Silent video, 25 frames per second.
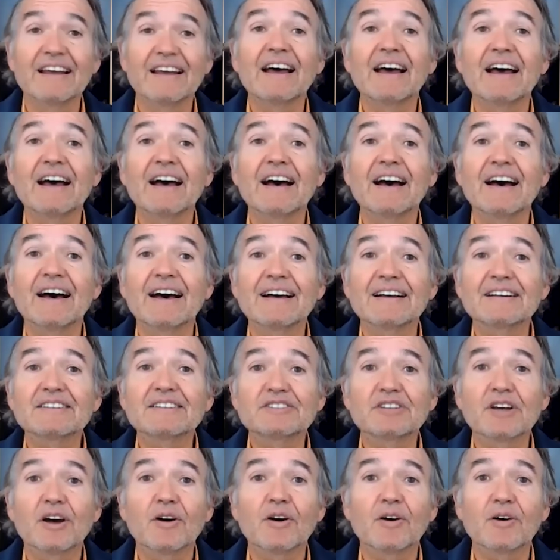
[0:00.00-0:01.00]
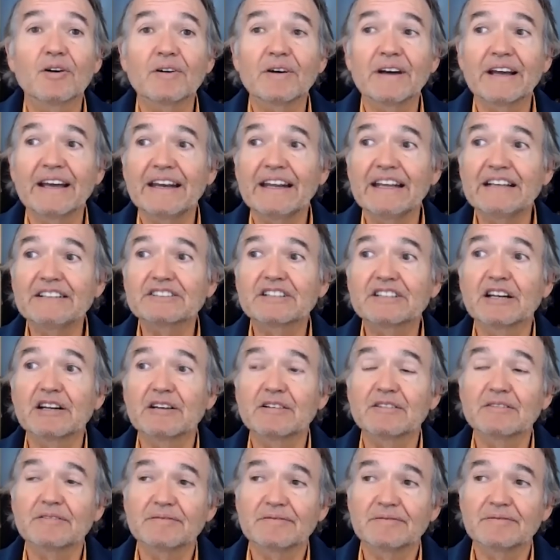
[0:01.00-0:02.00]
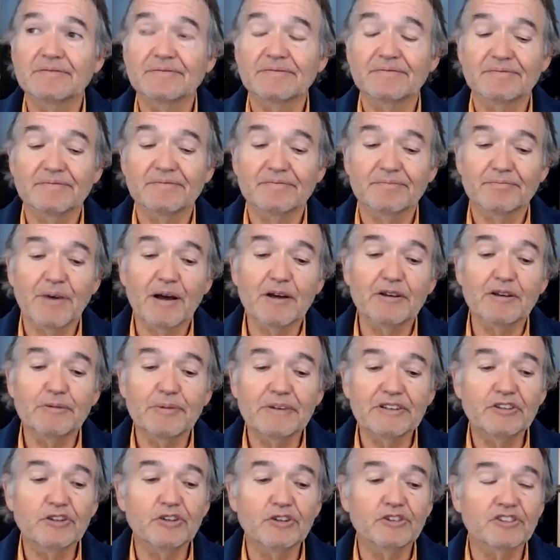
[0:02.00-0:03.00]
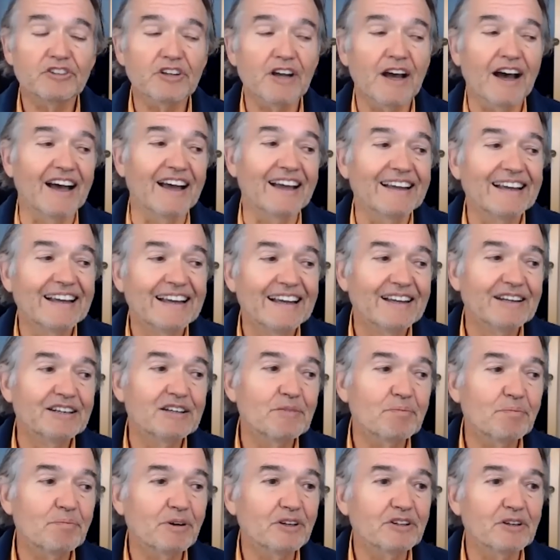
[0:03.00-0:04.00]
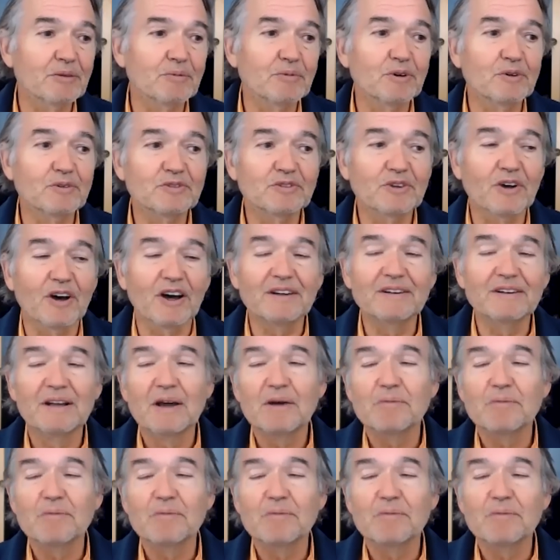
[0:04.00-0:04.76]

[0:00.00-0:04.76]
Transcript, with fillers: uh, so and he's going to probably be too shy to put the moves on